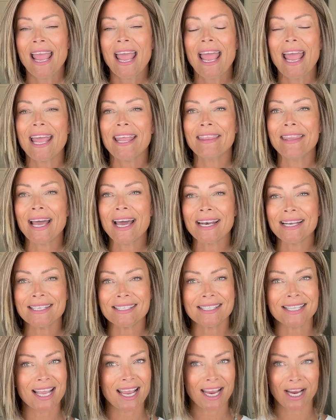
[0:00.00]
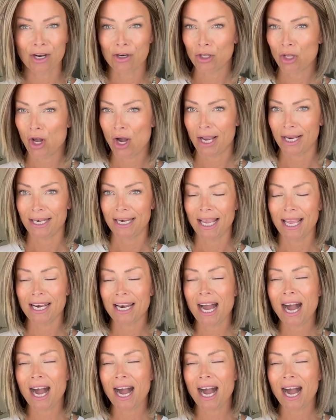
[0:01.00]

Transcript: And that is the hairline. And